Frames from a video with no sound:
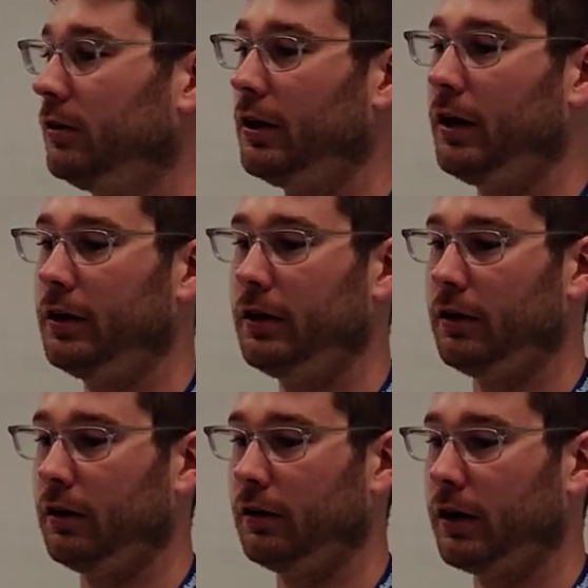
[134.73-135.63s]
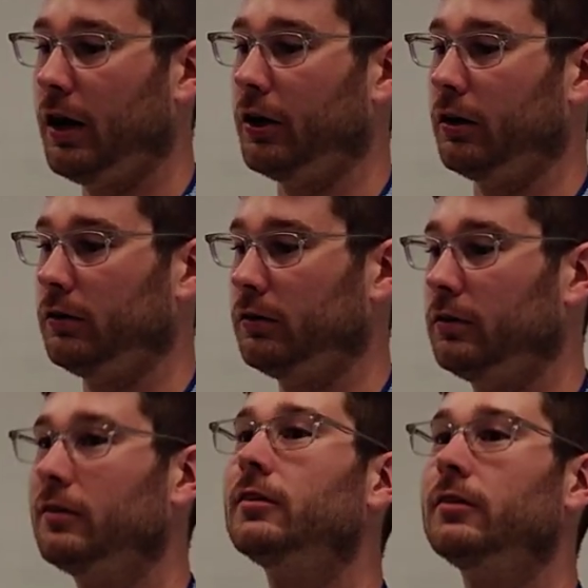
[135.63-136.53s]
Not here. Connor.
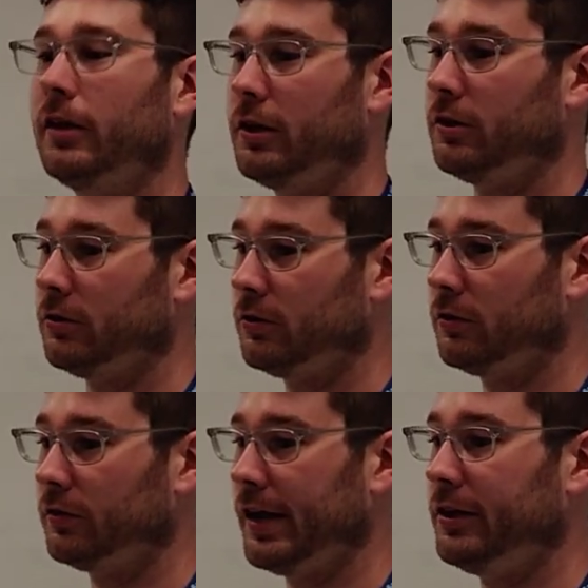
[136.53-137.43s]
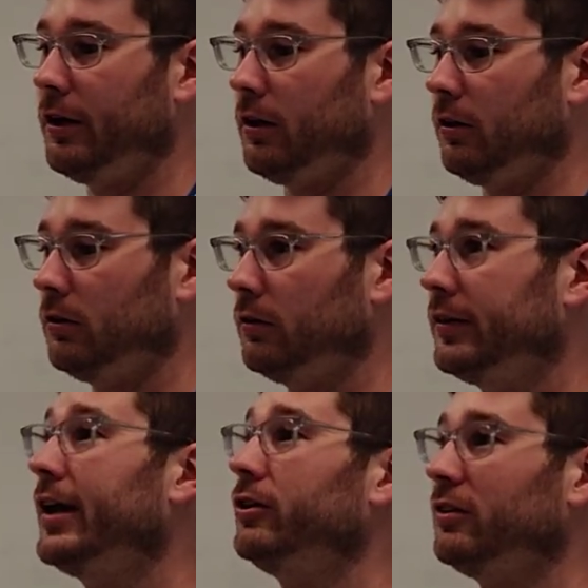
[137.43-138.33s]
Here. Thank you. Danielle.
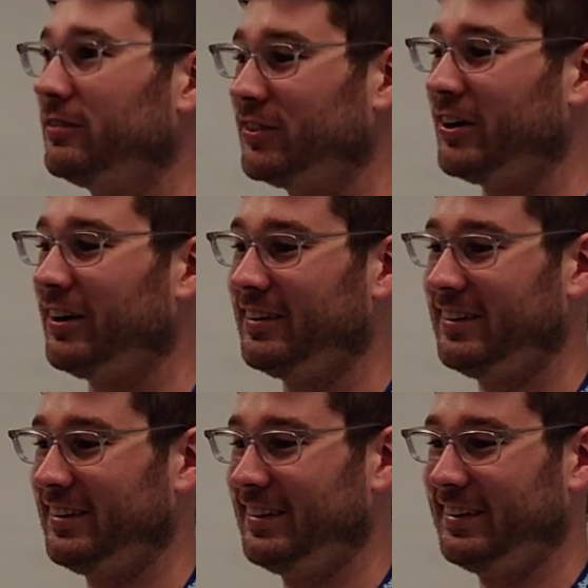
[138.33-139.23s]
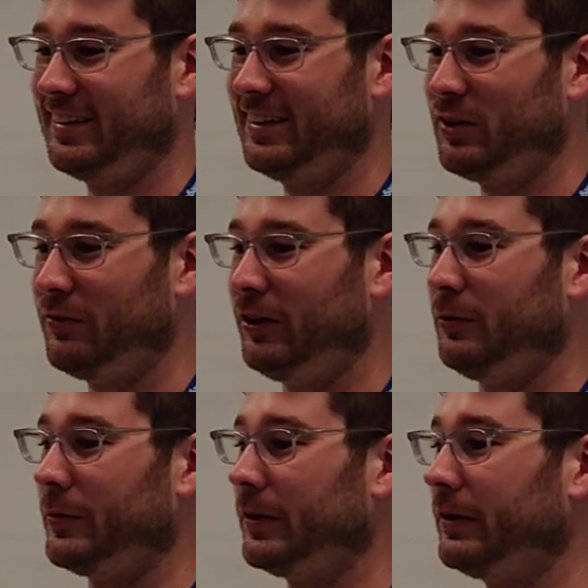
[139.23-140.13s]
Daniel, sorry.
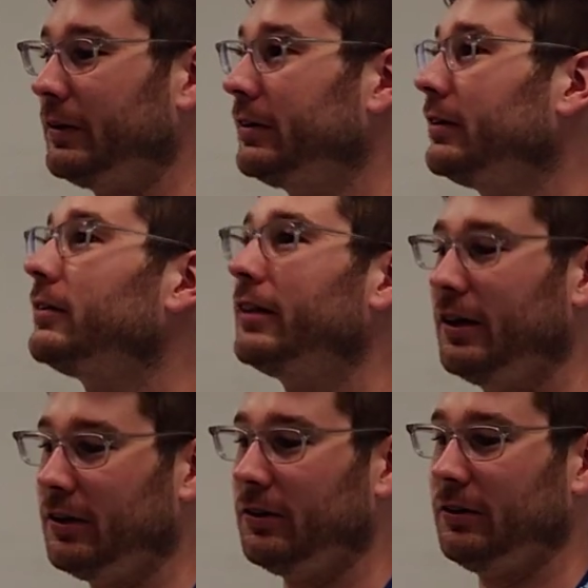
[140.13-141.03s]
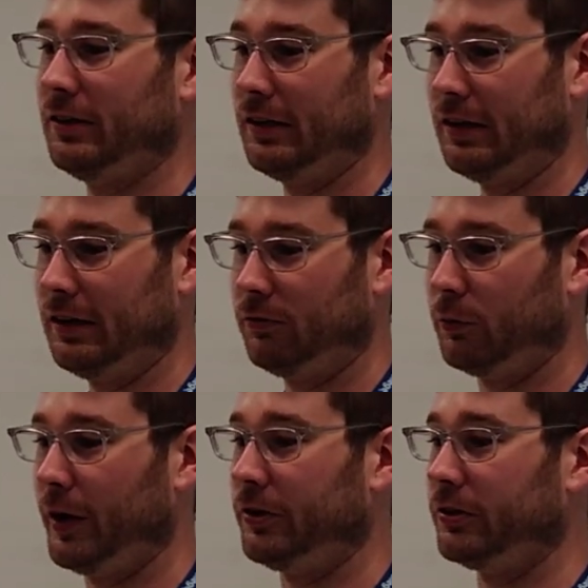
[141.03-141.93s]
Philippe. Here. Thank you.
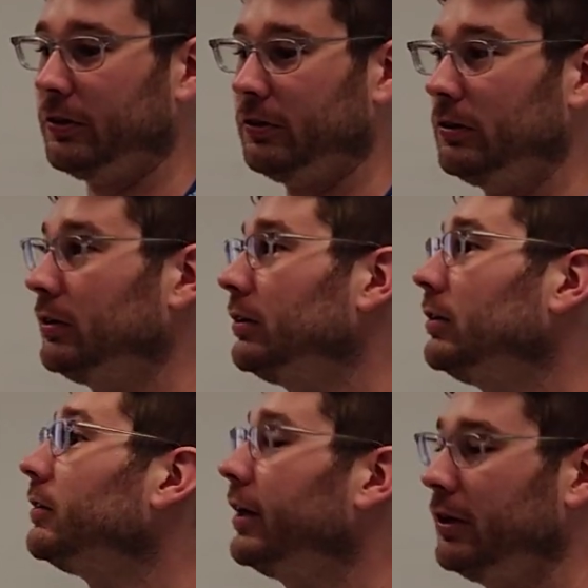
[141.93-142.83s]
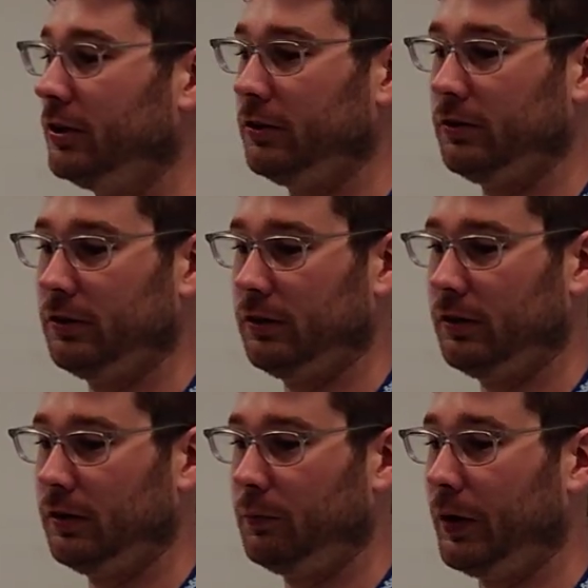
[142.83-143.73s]
Roberto. Here. Thank you.
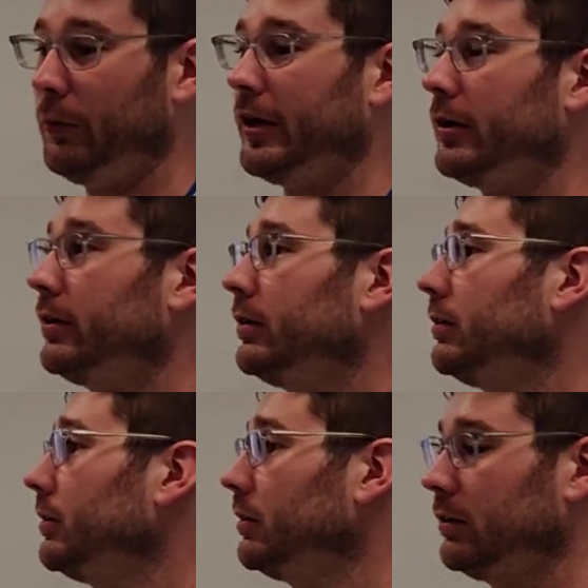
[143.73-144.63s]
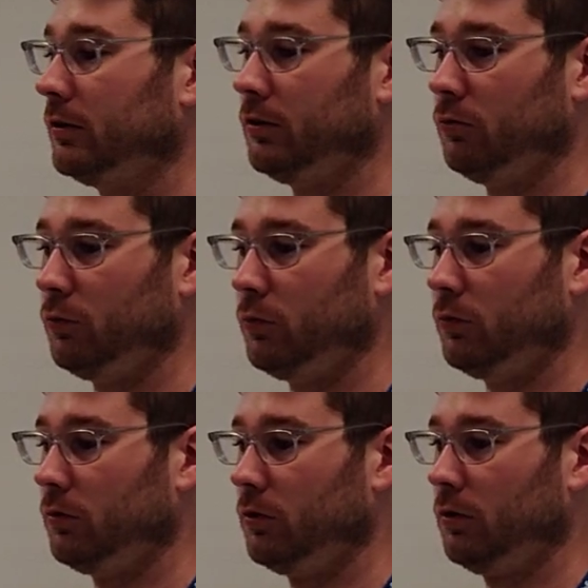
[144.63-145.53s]
Bobby. Nope.
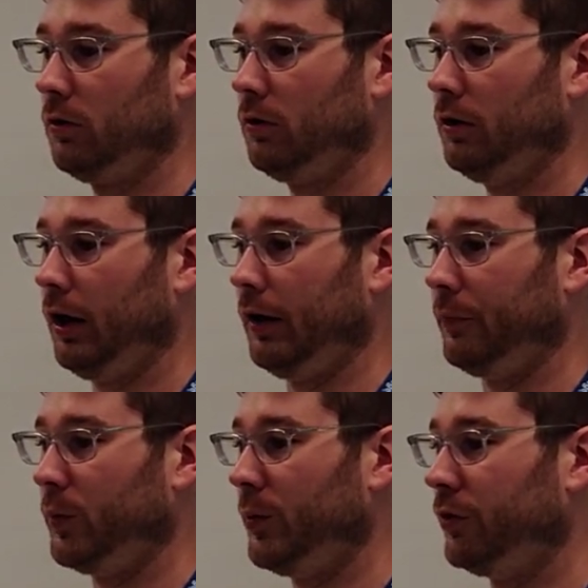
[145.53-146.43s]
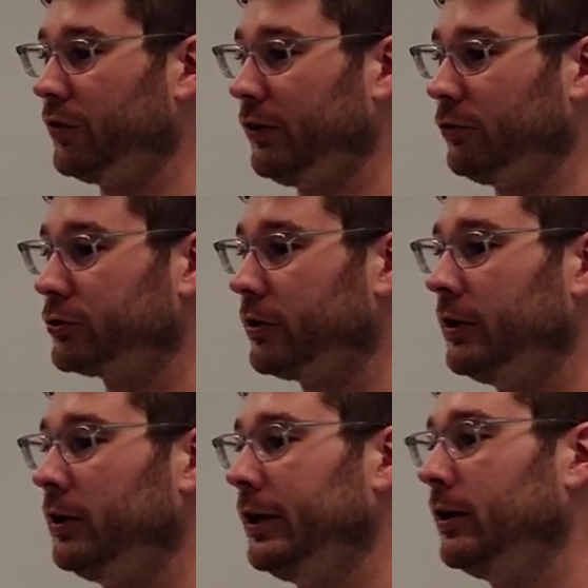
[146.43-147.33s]
All right, maybe those guys will
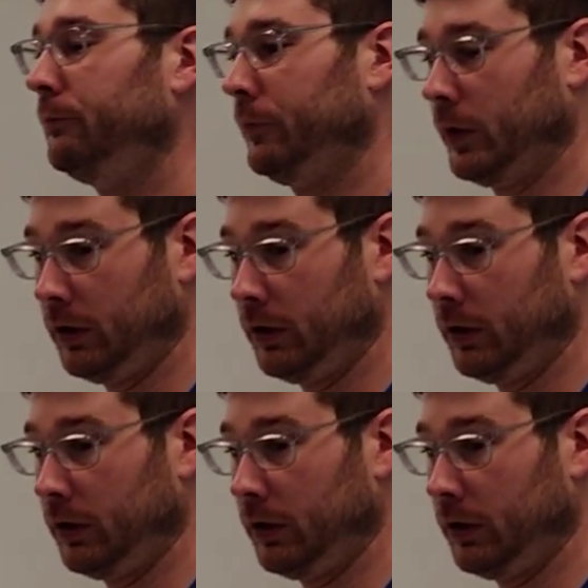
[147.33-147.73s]
trickle in later.